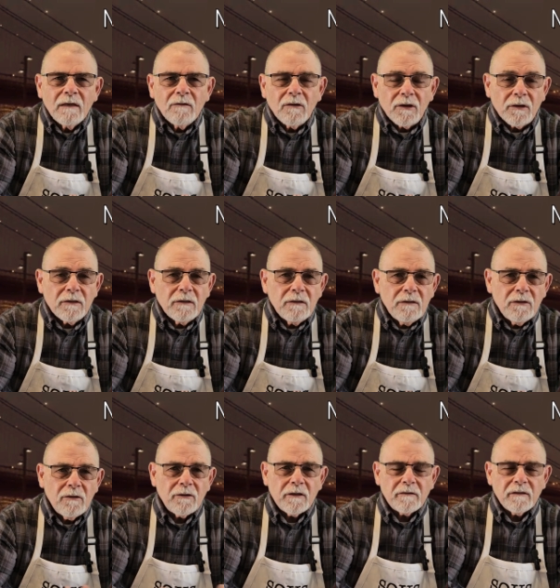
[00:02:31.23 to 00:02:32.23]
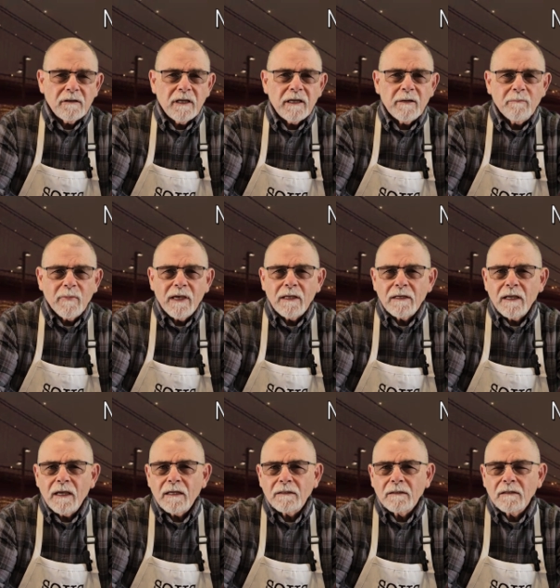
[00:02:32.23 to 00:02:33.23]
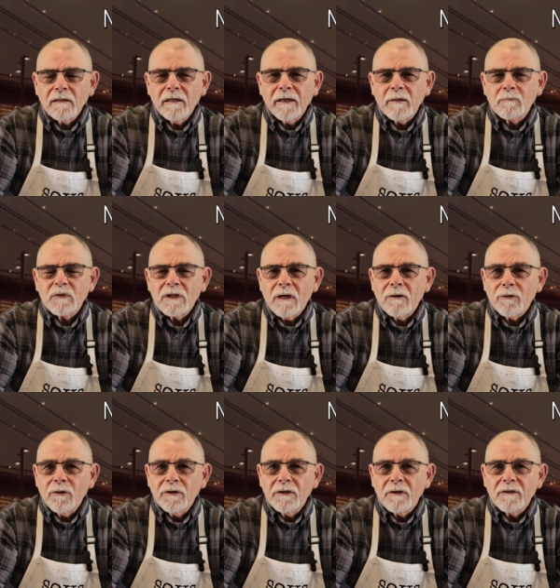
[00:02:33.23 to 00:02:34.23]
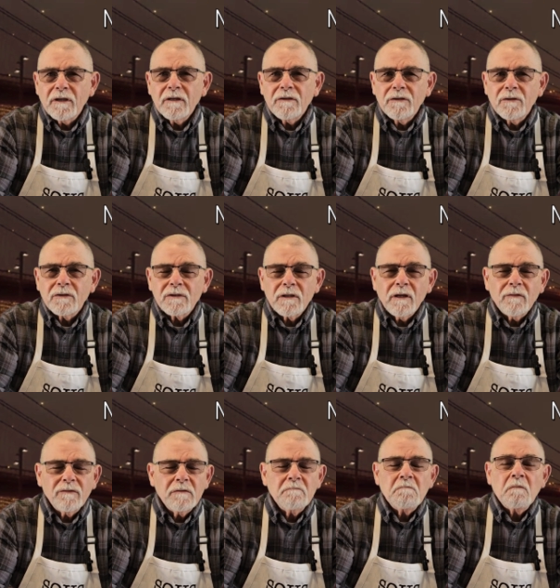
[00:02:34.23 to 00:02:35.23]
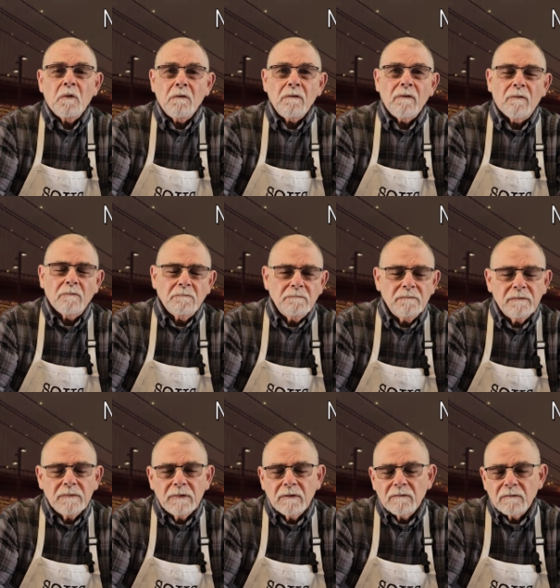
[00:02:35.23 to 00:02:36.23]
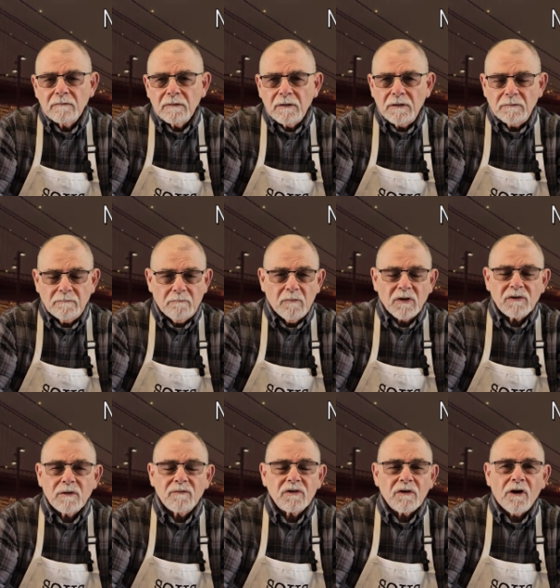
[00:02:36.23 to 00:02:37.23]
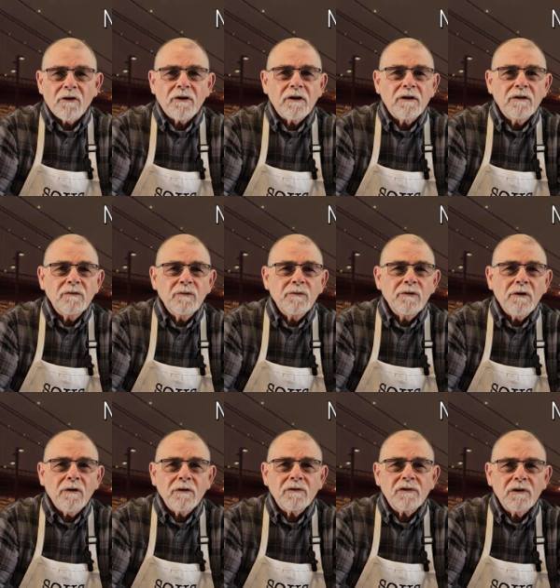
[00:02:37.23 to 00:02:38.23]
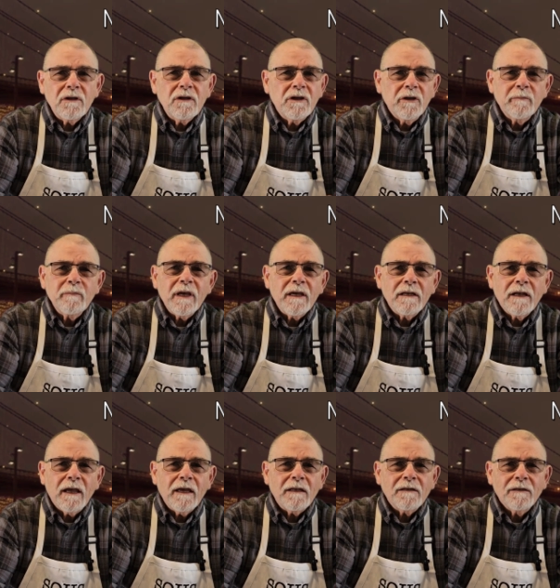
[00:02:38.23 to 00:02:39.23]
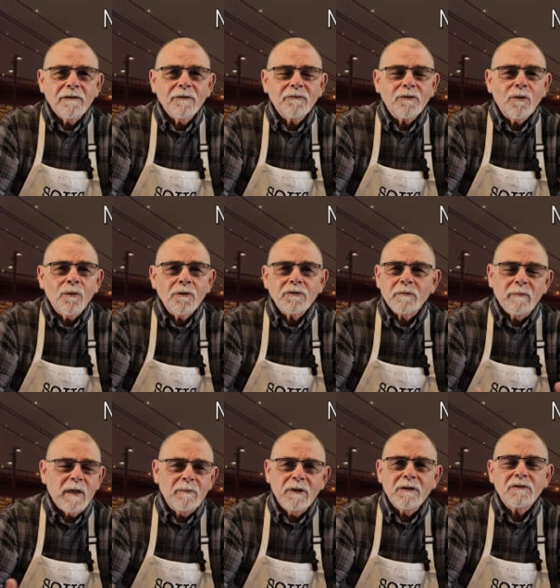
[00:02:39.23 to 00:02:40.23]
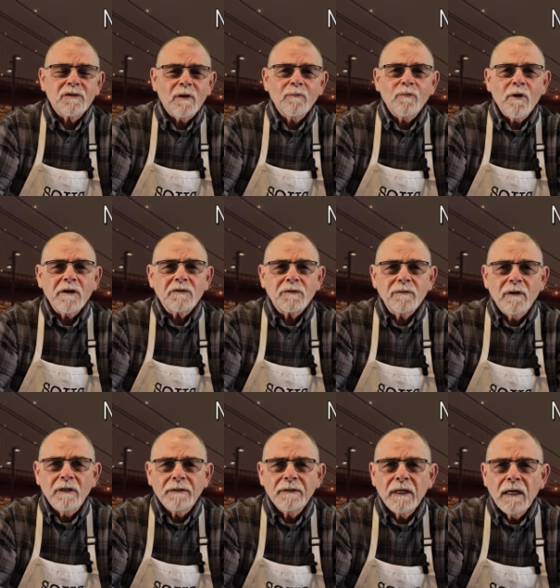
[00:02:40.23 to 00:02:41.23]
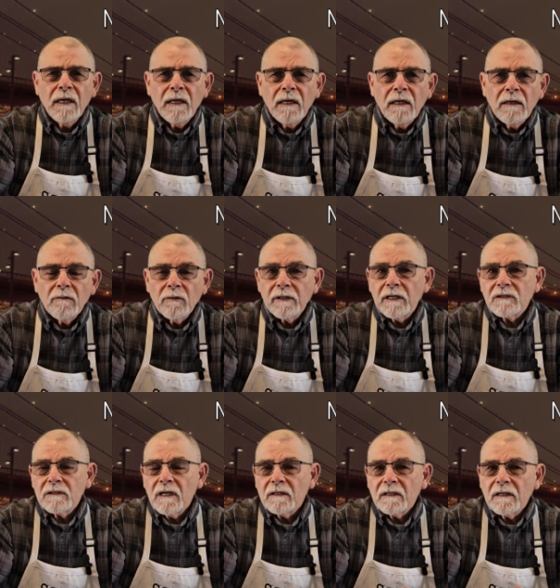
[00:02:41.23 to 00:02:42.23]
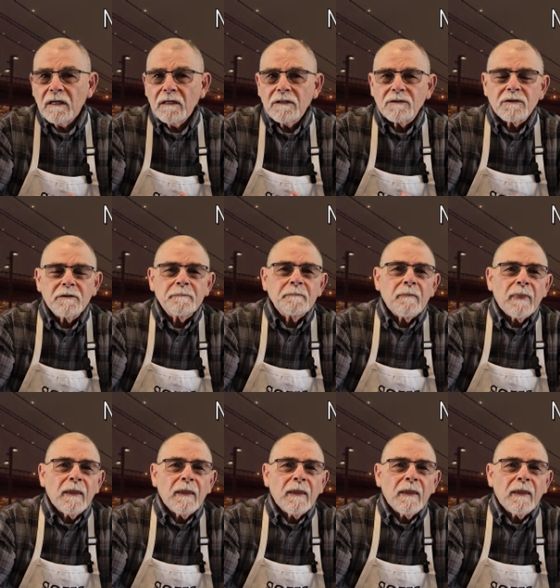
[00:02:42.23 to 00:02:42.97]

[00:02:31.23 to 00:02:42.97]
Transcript: Well, you look at the name, Manhattan Clam Chowder, and you think to yourself, oh, it must have started in New York City, in Manhattan, of course, maybe in some restaurant. Well, that's not the case.